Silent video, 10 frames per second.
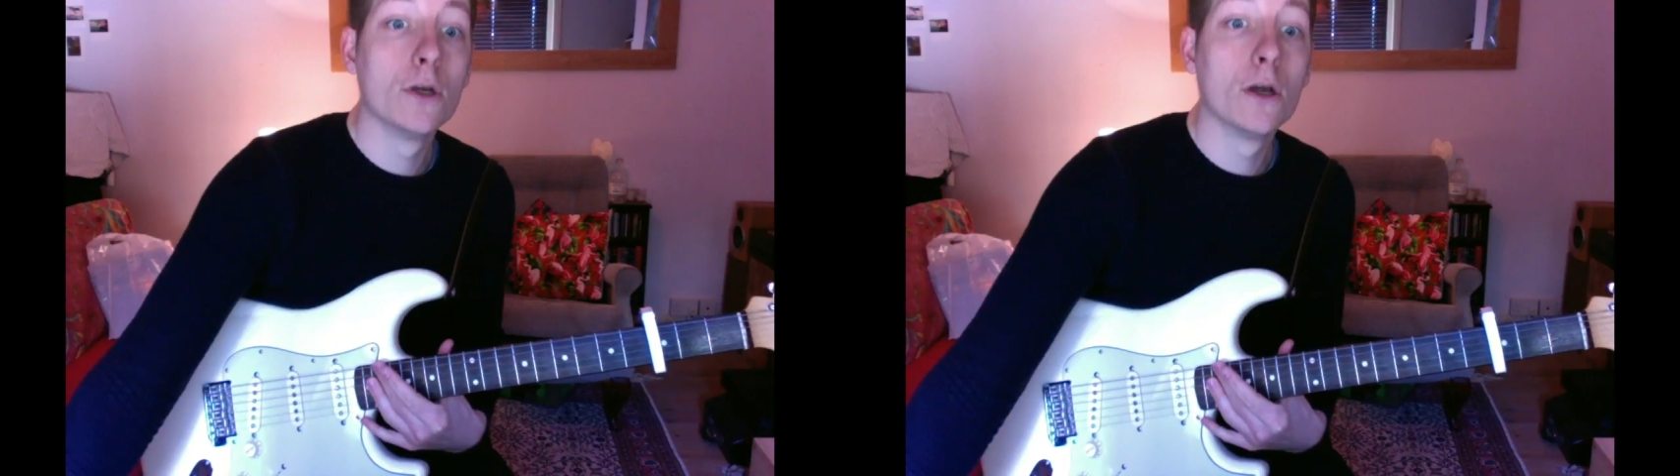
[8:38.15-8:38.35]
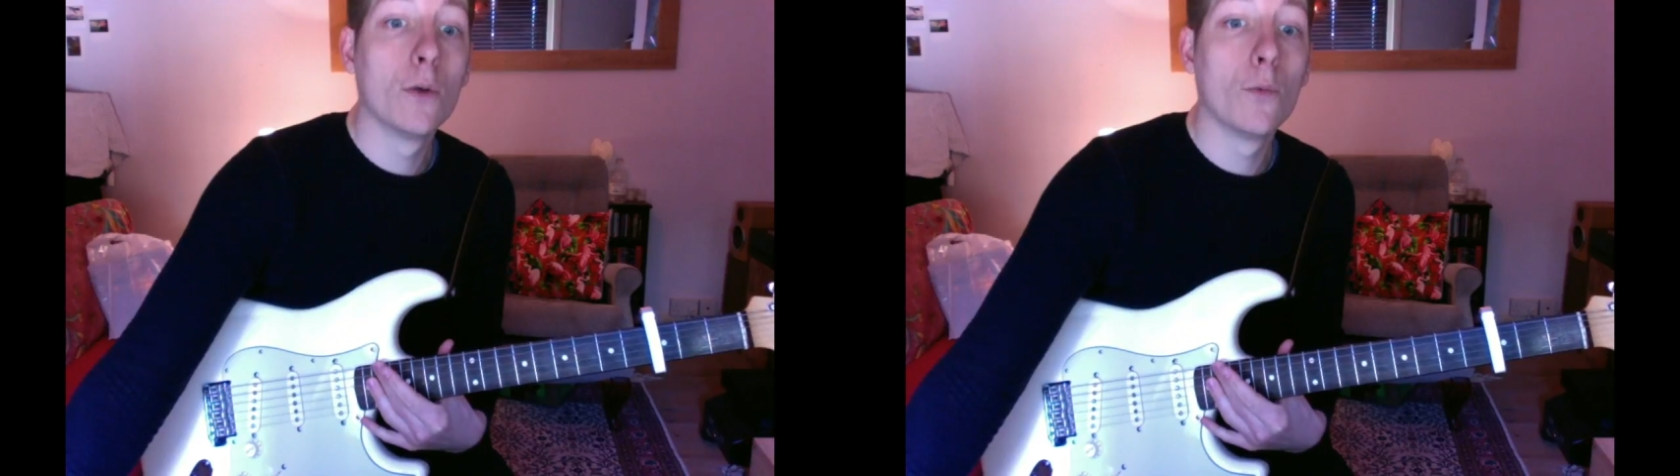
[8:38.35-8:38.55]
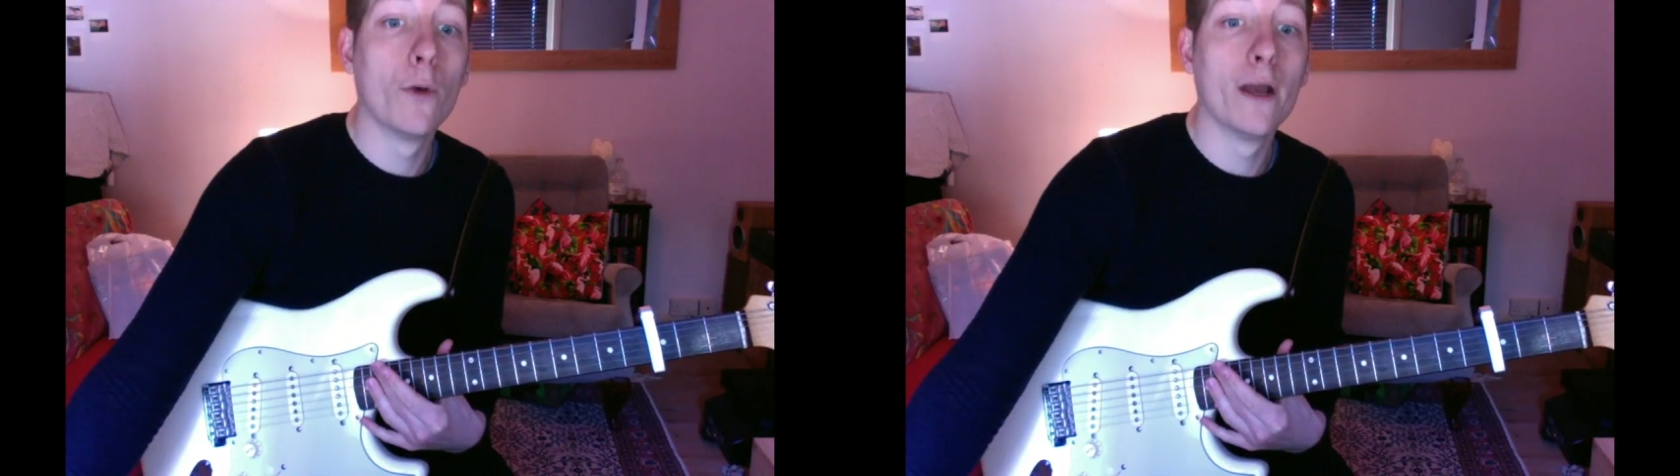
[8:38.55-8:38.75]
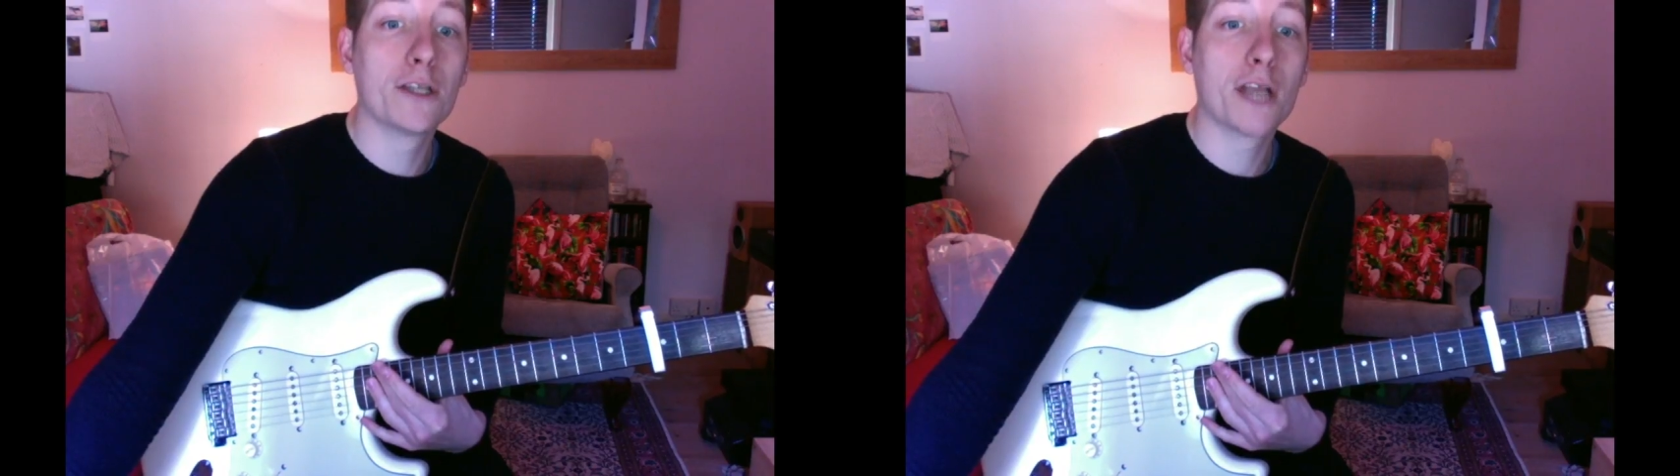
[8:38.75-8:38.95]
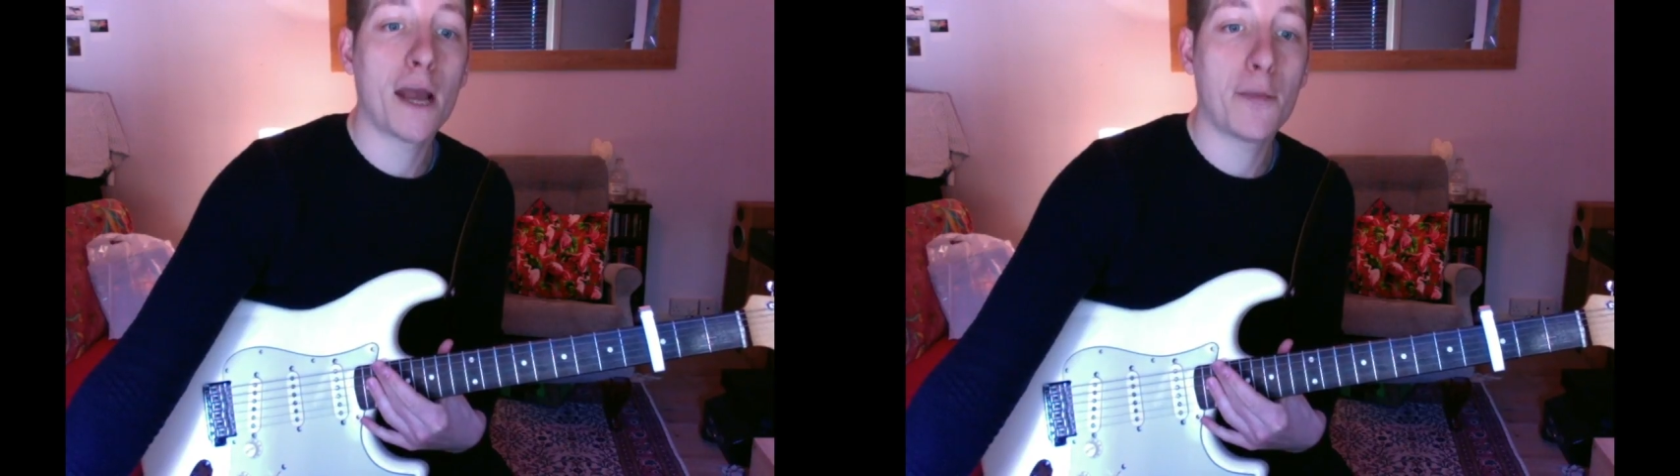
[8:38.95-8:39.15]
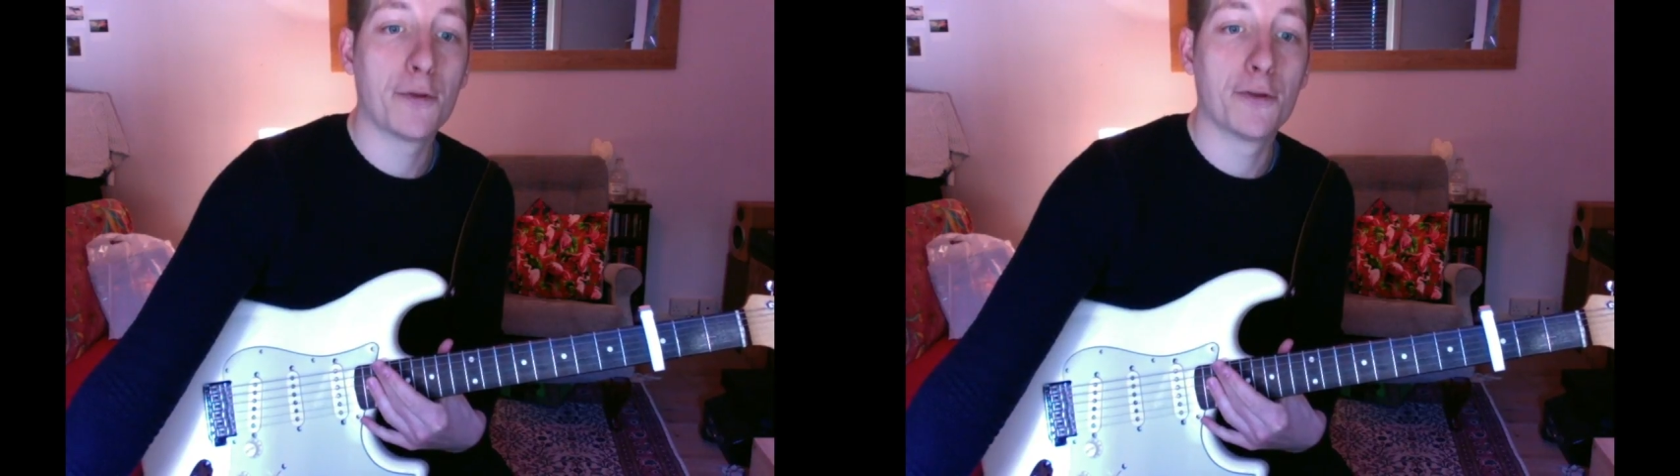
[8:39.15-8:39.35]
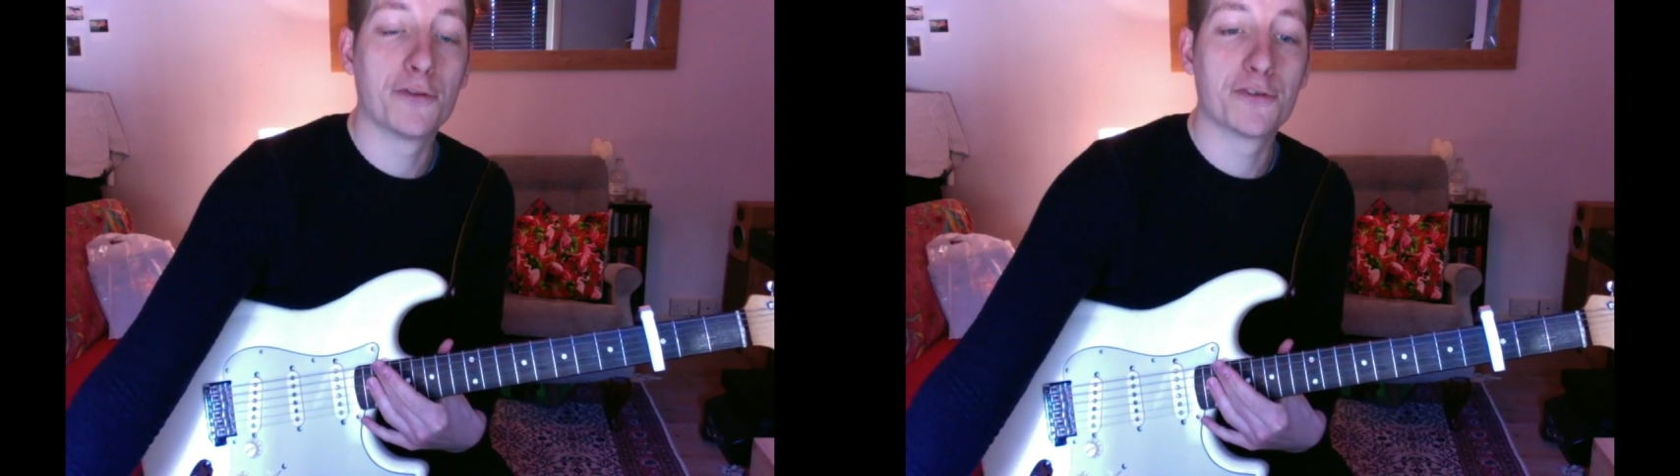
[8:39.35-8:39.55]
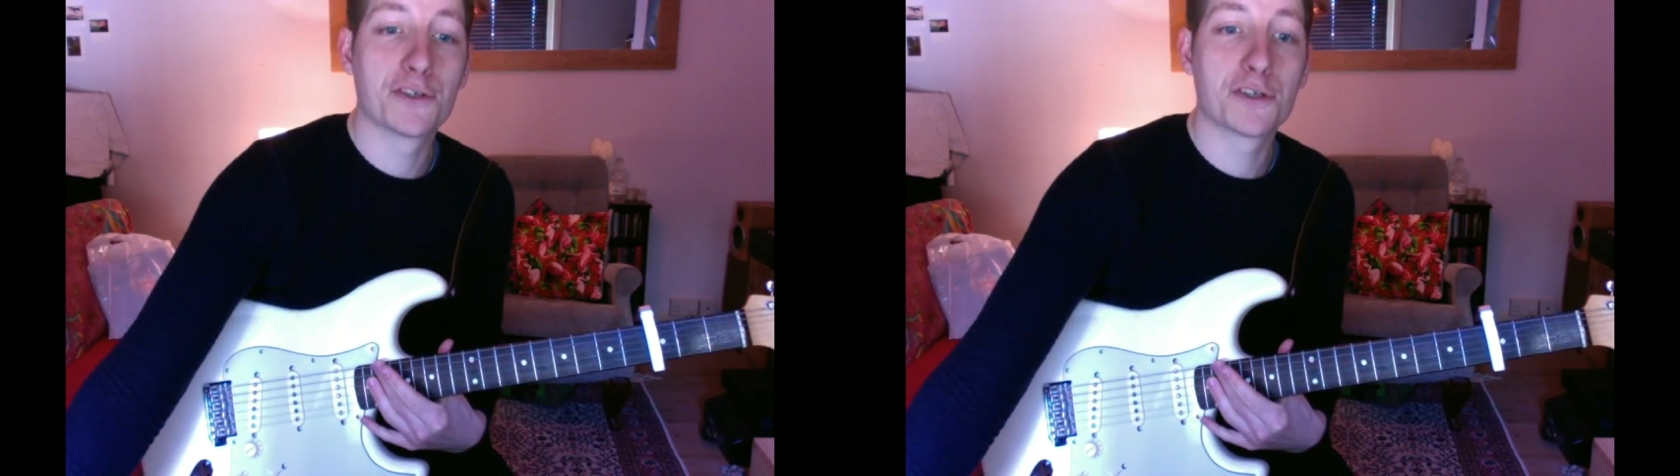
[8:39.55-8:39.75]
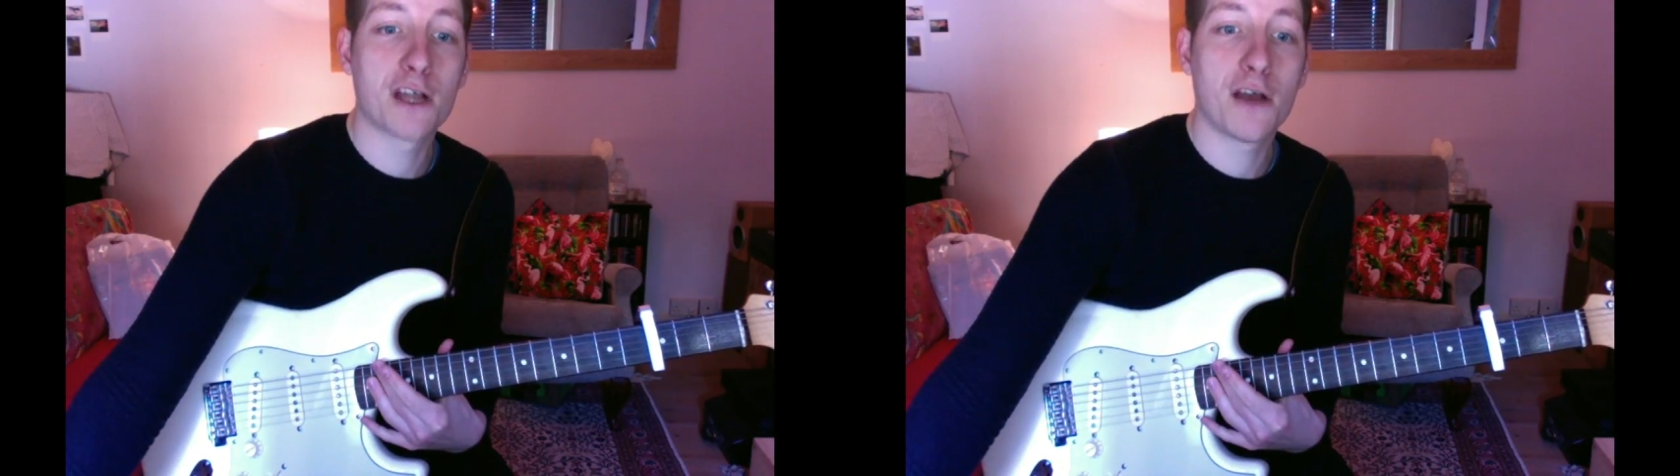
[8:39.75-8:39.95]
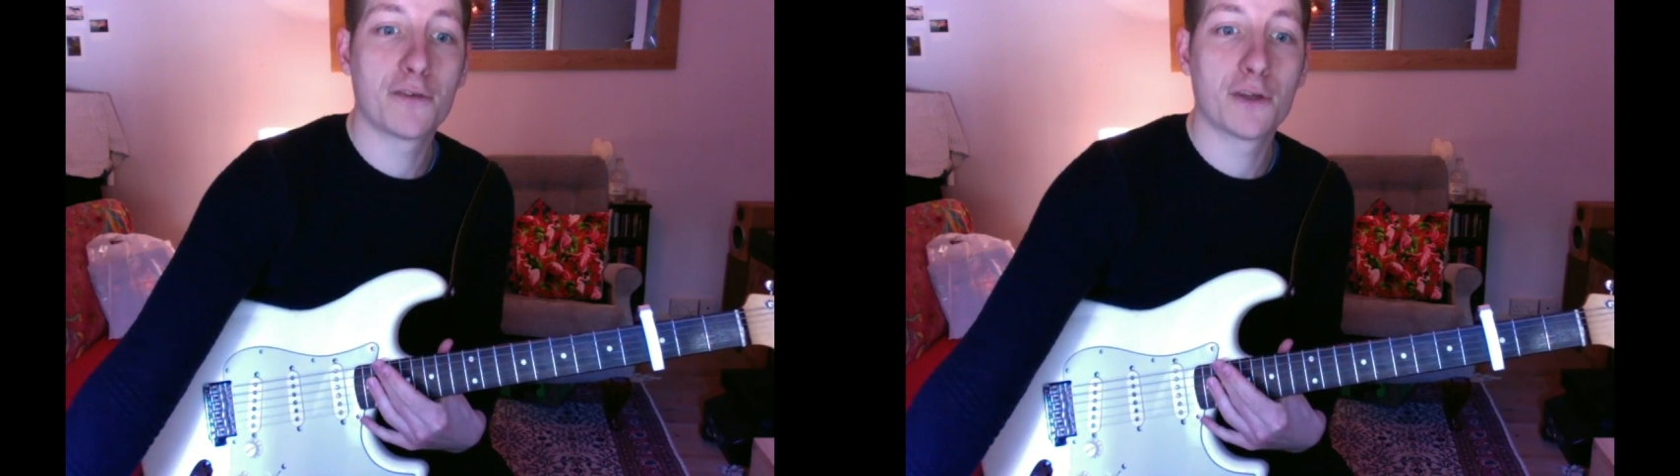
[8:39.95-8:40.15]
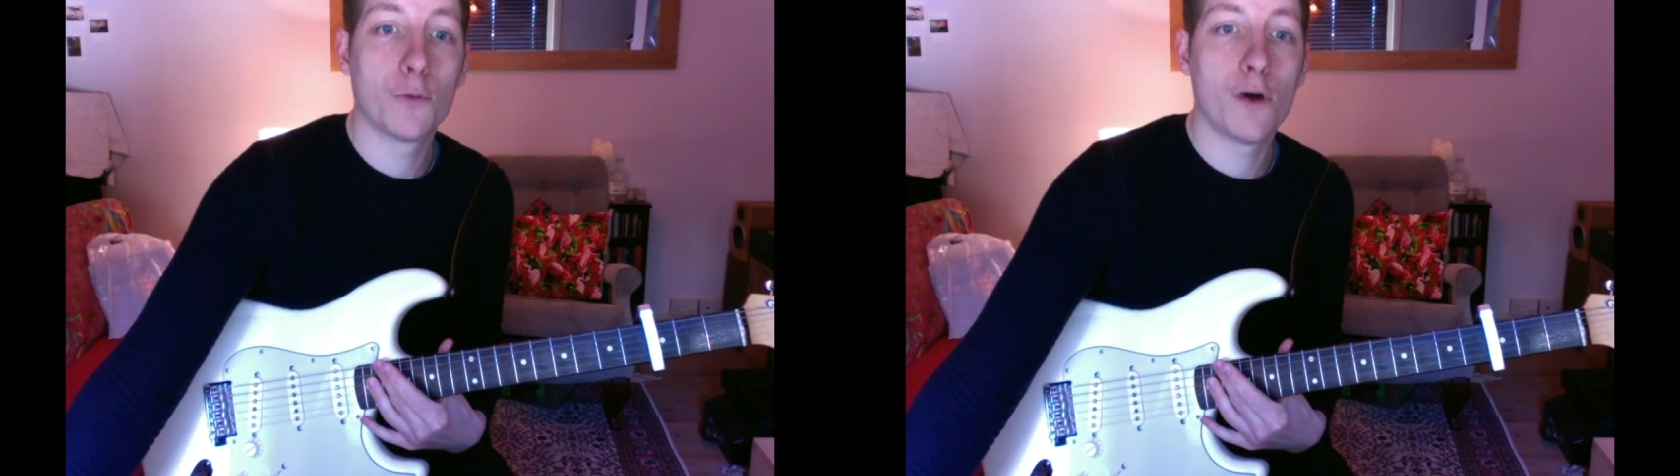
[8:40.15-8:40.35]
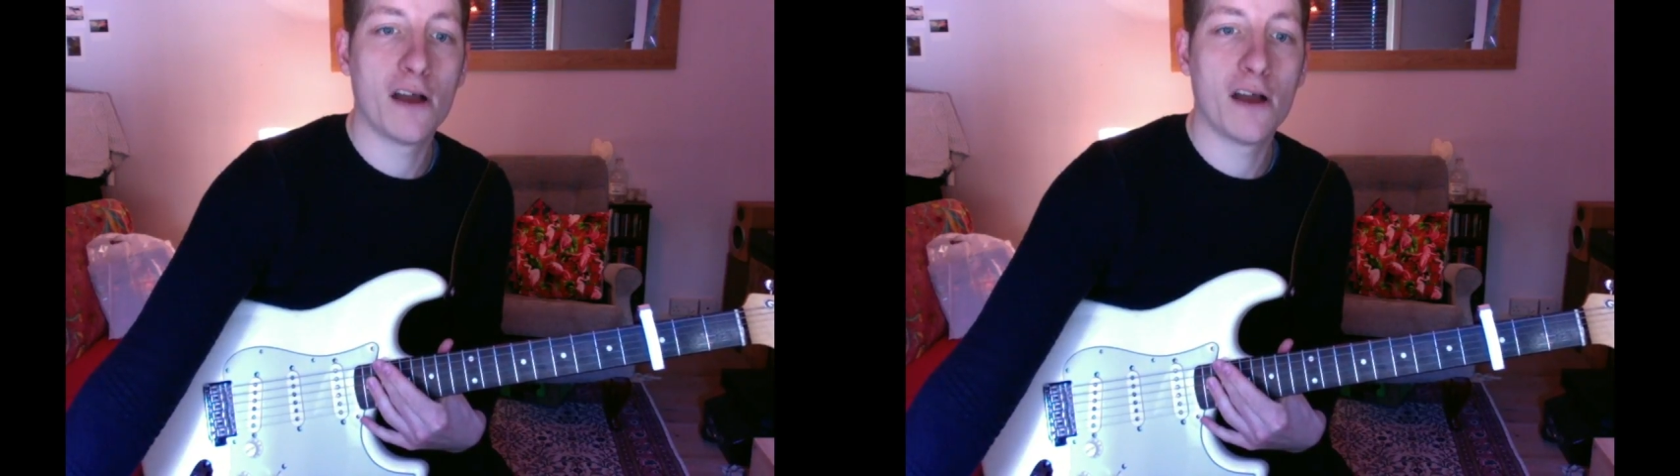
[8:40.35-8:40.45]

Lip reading: which happens just after what